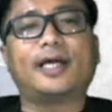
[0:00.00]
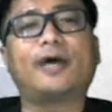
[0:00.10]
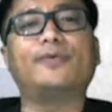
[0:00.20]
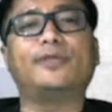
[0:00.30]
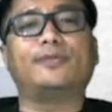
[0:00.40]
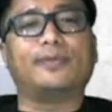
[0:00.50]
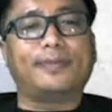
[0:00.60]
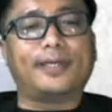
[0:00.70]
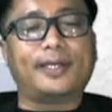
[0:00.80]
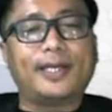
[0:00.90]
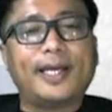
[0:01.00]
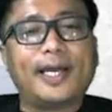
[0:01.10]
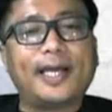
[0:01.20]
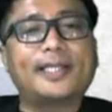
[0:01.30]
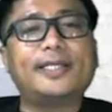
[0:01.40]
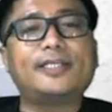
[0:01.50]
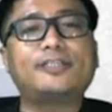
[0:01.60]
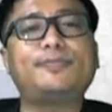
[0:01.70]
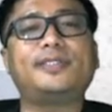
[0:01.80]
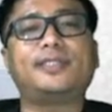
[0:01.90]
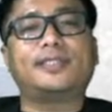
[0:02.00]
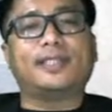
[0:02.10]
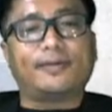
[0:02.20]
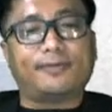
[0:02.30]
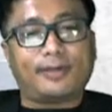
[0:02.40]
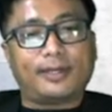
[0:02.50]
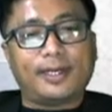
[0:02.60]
how it will be at the species level.